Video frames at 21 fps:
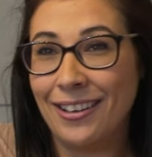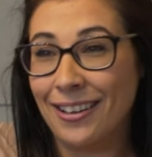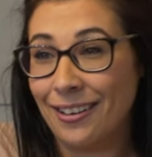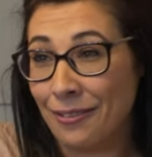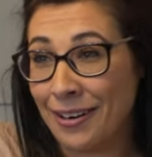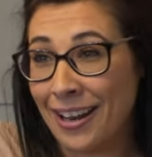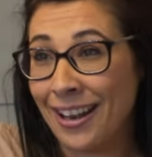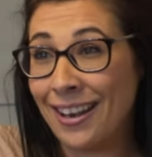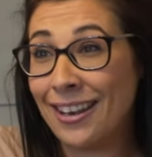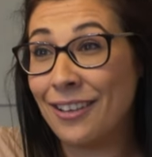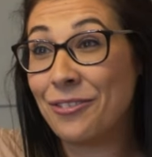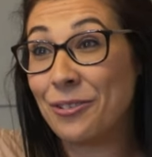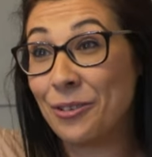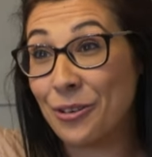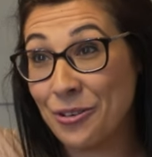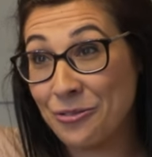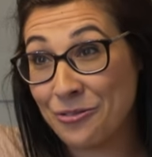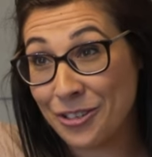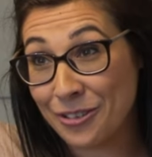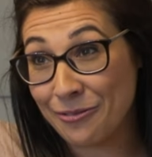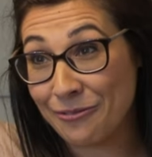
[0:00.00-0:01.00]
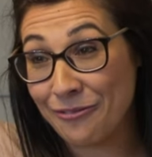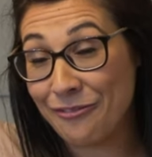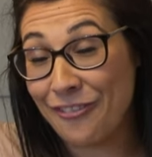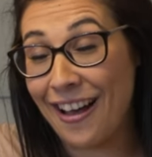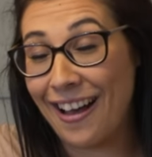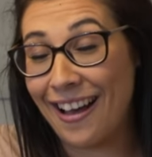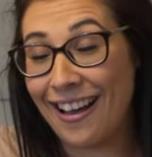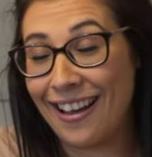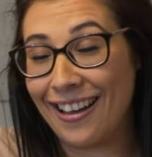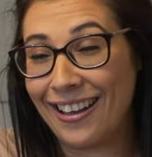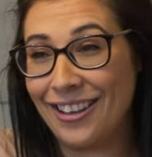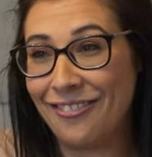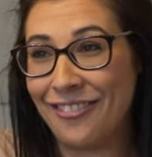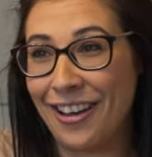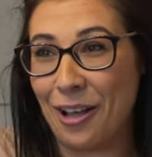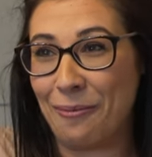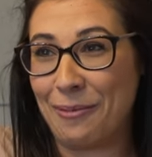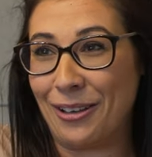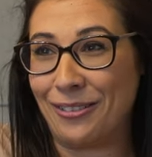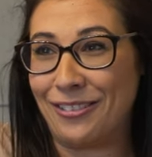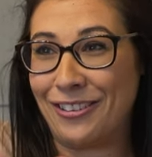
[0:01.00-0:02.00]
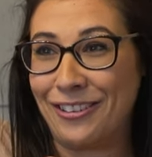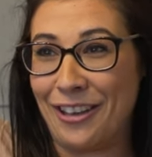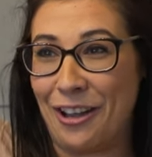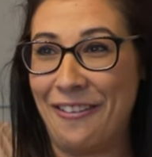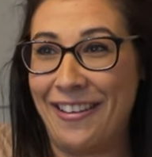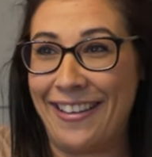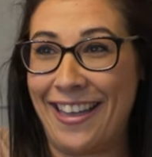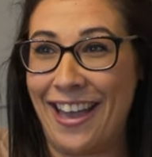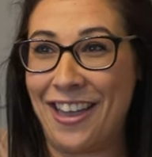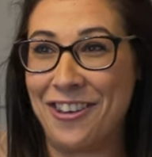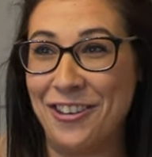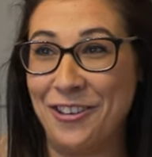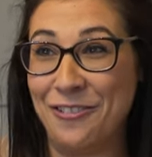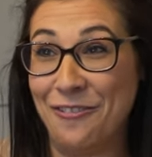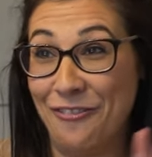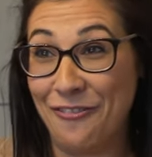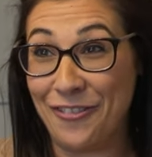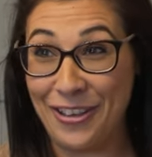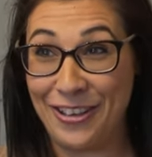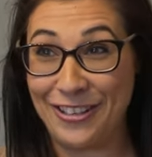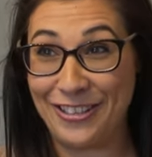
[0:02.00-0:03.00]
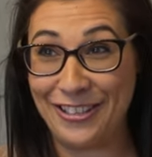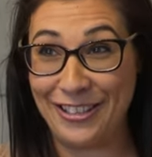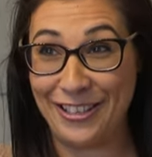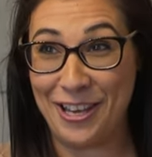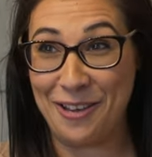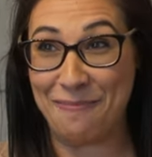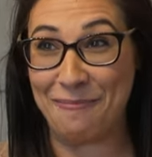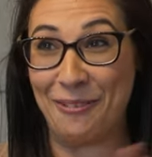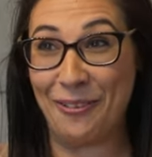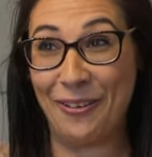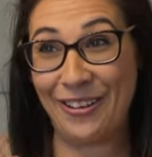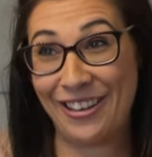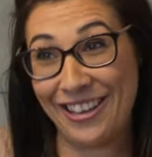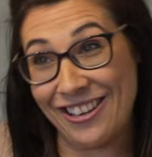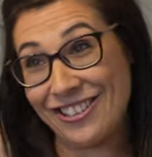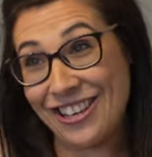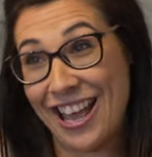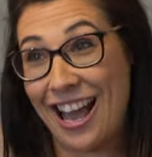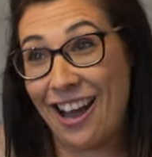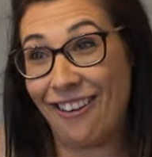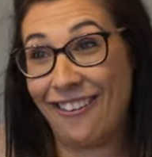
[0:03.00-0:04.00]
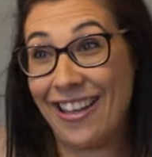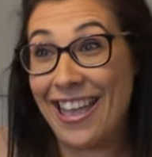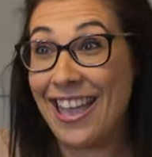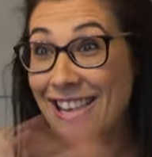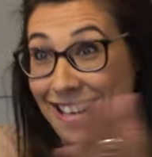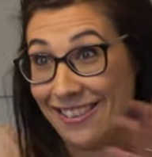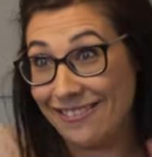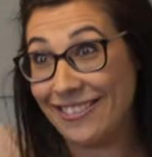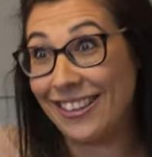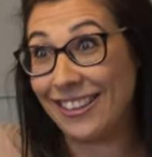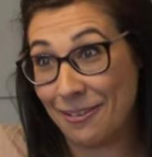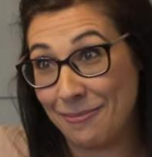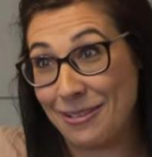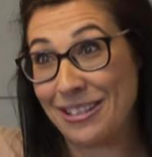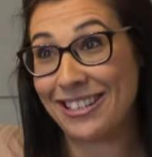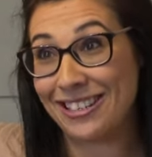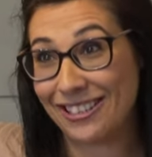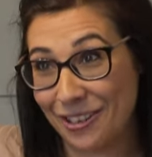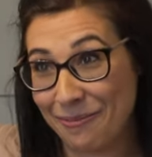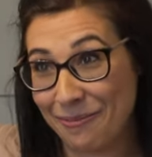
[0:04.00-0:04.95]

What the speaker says: when I live to 105, I'll be able to go and get a new 30-year mortgage out in the limited